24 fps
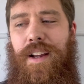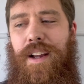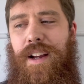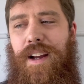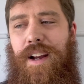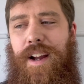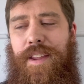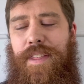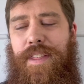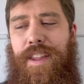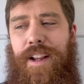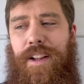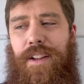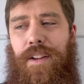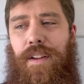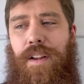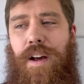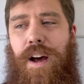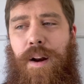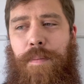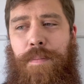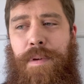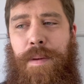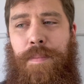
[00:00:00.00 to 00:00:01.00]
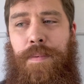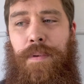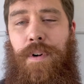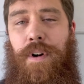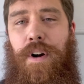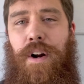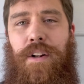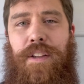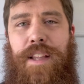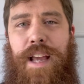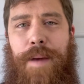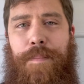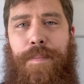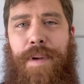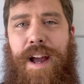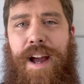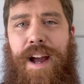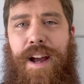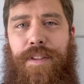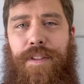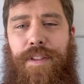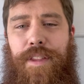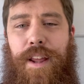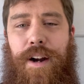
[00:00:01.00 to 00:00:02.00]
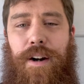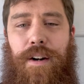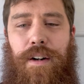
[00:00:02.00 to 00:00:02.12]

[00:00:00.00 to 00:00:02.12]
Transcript: I think a lot of people are on that path that